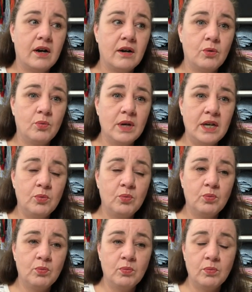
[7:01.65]
we
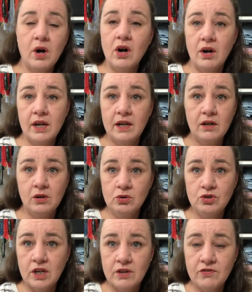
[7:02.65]
are
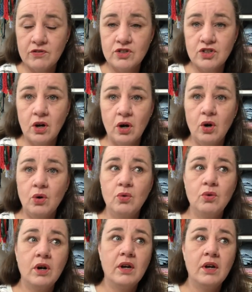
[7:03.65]
inclusive, so